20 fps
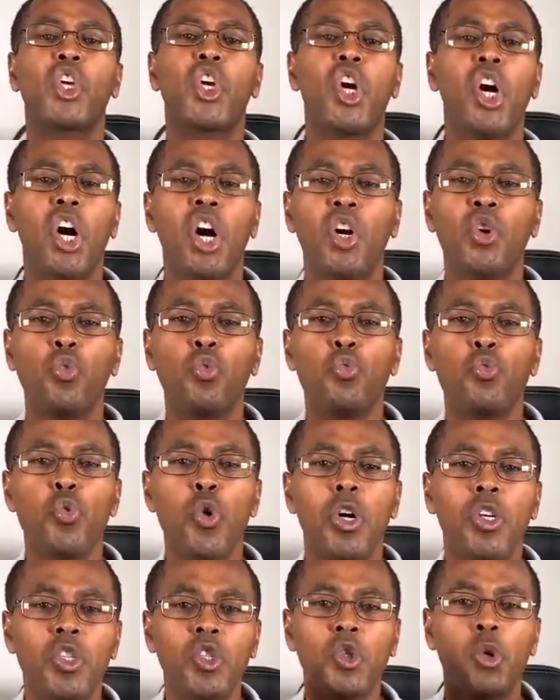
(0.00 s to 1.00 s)
God
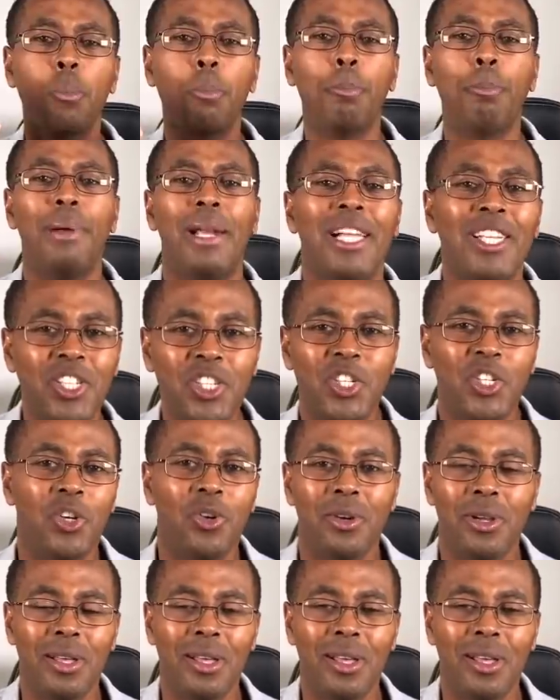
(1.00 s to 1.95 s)
wants to bless you.